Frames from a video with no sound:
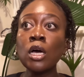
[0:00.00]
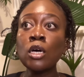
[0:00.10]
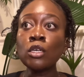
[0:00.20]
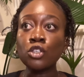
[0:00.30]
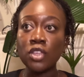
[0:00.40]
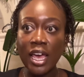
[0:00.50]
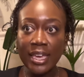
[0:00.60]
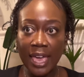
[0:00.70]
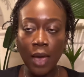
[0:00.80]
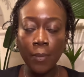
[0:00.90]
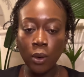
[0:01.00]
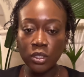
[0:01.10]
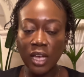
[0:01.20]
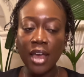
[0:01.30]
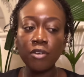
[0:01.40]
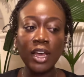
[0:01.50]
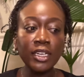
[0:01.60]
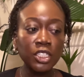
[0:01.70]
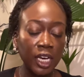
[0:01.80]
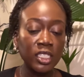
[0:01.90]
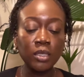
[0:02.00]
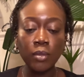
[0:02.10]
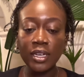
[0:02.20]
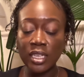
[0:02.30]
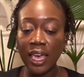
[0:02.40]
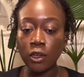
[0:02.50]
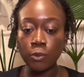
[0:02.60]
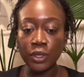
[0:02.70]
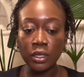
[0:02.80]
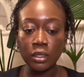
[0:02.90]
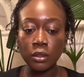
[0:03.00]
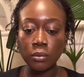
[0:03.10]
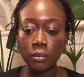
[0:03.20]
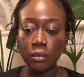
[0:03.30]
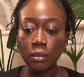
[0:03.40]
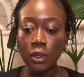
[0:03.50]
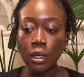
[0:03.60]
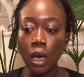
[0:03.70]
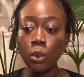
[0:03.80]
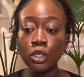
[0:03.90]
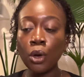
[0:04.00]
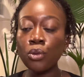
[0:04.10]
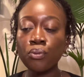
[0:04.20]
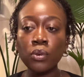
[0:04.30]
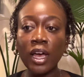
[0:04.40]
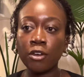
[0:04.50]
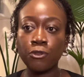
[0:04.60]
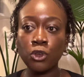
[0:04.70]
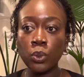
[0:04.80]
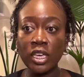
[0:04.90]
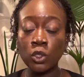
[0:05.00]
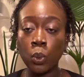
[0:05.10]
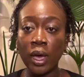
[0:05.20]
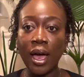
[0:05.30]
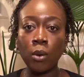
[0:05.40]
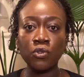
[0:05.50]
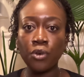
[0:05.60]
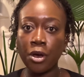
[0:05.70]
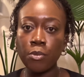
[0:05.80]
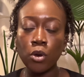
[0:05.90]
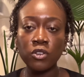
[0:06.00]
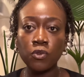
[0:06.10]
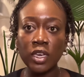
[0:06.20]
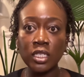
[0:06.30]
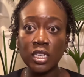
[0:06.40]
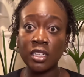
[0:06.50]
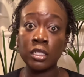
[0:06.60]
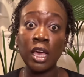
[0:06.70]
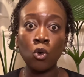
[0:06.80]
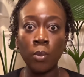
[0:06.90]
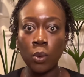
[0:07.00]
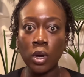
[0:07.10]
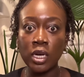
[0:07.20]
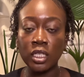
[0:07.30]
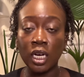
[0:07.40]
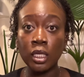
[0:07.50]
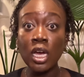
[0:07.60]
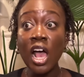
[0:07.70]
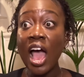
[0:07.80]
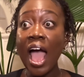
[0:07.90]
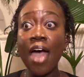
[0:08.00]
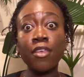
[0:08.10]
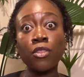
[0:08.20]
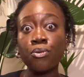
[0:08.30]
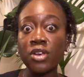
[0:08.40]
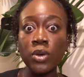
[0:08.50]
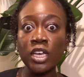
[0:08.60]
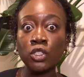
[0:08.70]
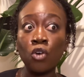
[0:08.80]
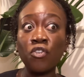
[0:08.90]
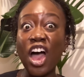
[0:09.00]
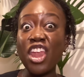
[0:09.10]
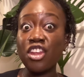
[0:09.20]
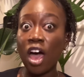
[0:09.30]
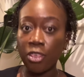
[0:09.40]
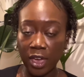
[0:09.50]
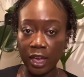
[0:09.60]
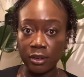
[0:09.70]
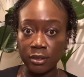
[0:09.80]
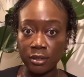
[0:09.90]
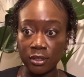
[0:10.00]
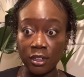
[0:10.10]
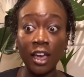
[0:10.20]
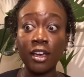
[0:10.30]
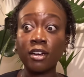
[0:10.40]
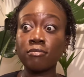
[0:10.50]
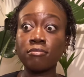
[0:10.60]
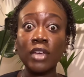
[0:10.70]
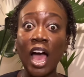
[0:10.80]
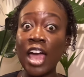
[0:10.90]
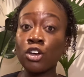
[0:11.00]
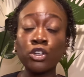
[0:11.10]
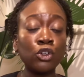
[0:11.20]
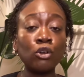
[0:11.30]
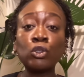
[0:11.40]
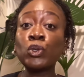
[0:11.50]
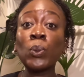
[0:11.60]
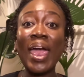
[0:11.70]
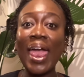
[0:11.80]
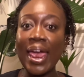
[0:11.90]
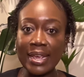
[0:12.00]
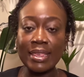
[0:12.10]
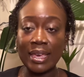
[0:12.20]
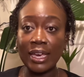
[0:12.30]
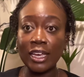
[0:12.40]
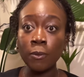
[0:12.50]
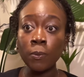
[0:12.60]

So then I kept, I was kind of like chasing my tail because I would go through like a few weeks where I was very motivated, I could get all my work done, and then three weeks of nothing. Like, I could not do anything.